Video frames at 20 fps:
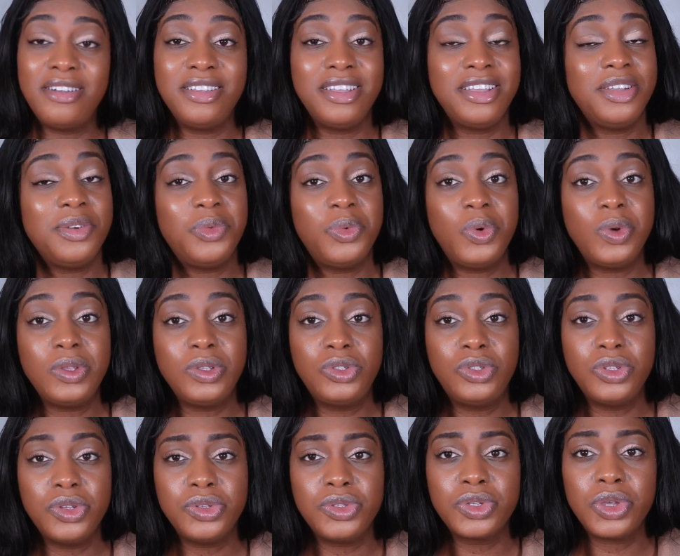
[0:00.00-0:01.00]
It was
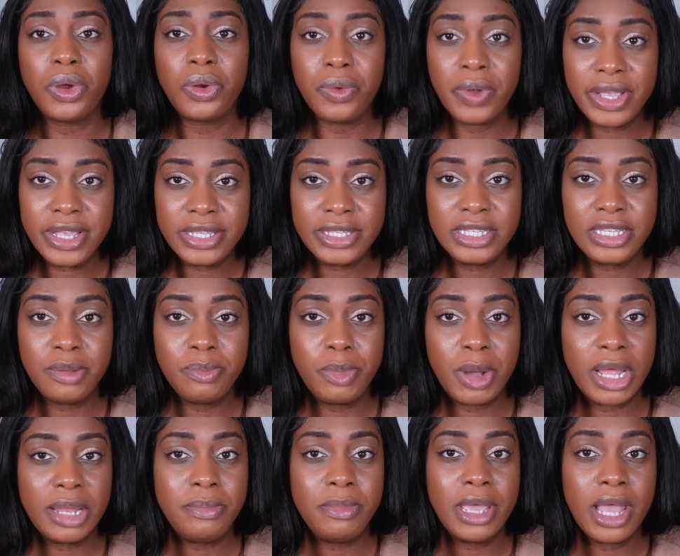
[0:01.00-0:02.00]
just crazy.
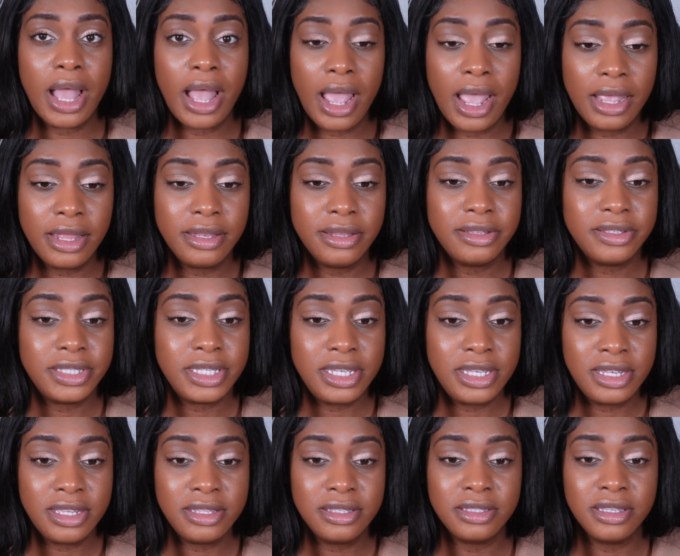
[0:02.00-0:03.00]
But behind the
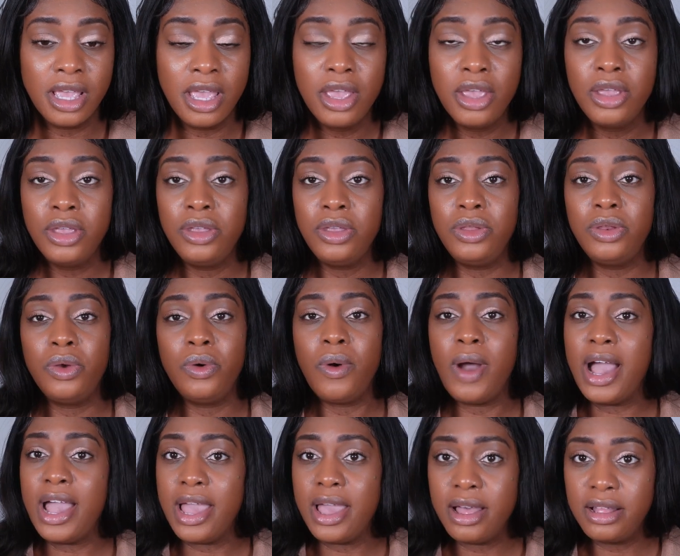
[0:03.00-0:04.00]
scenes,
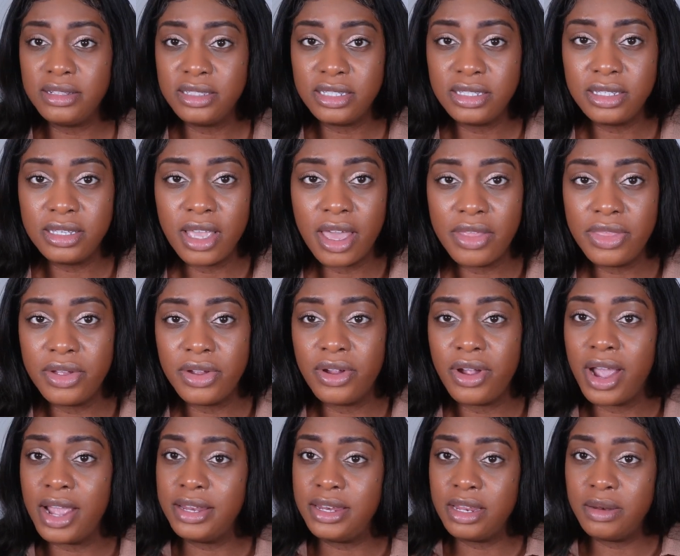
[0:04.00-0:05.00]
I held it together.
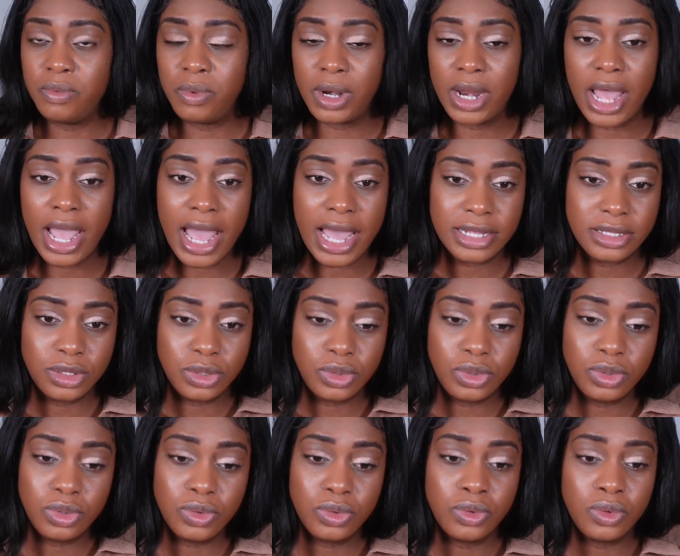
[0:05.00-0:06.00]
I did what I had to
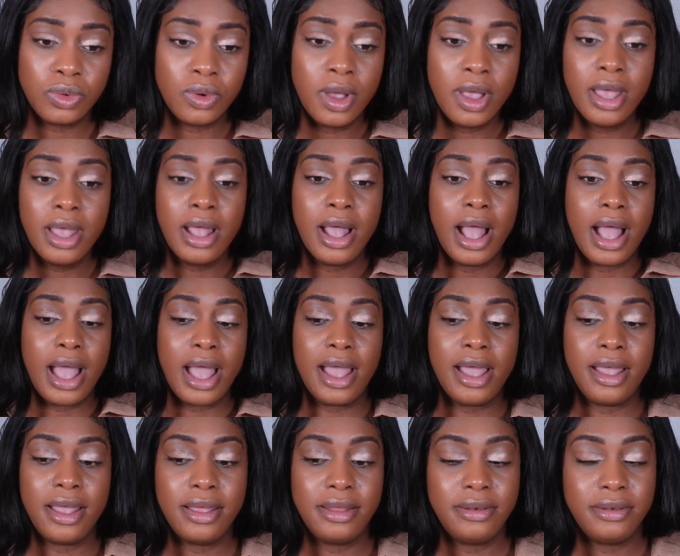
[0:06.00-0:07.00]
do,
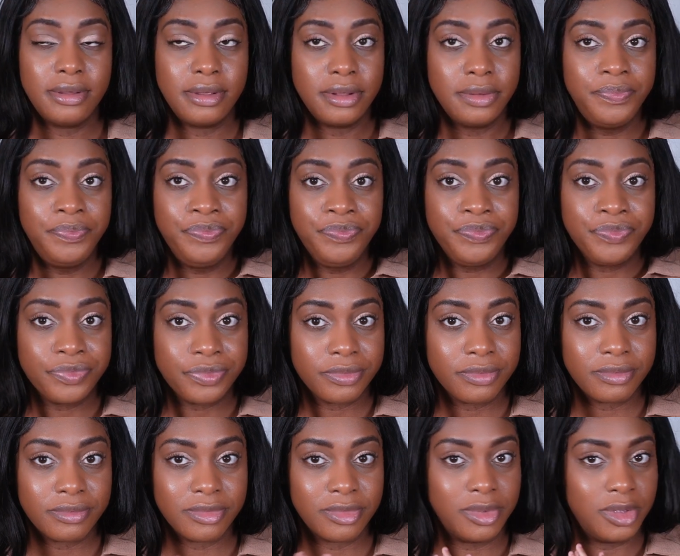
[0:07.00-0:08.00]
and
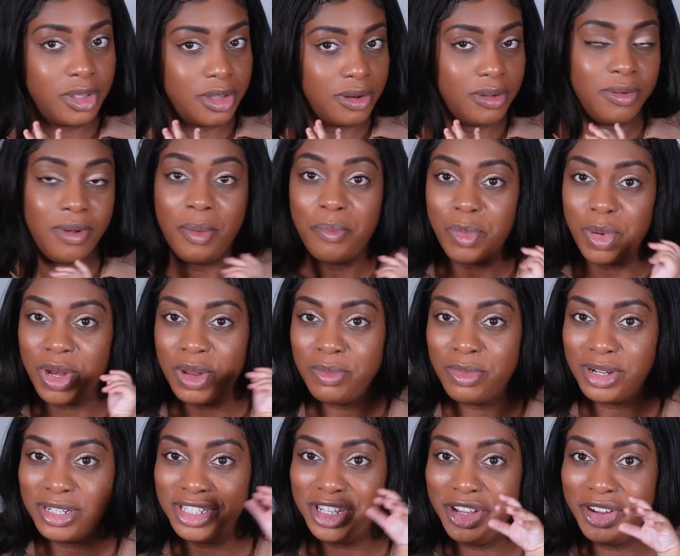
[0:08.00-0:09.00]
I'm pretty
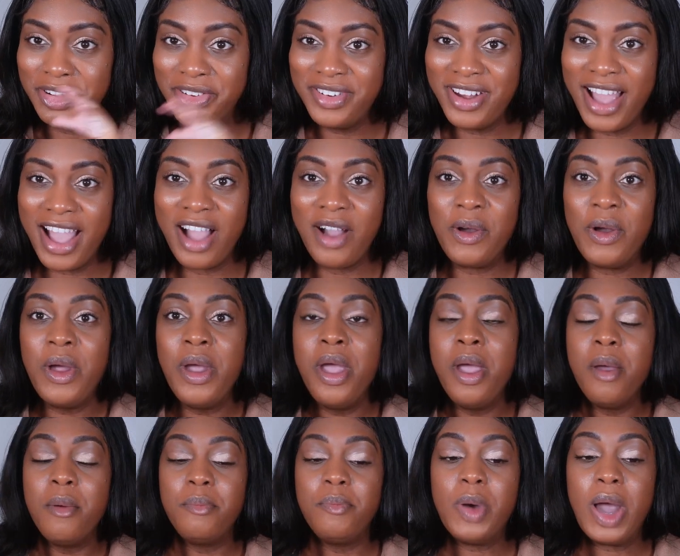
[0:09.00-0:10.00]
much here now.
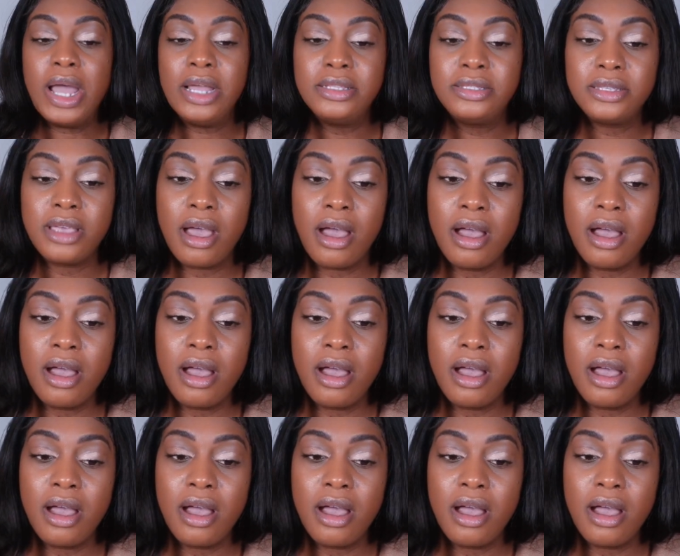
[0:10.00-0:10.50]
But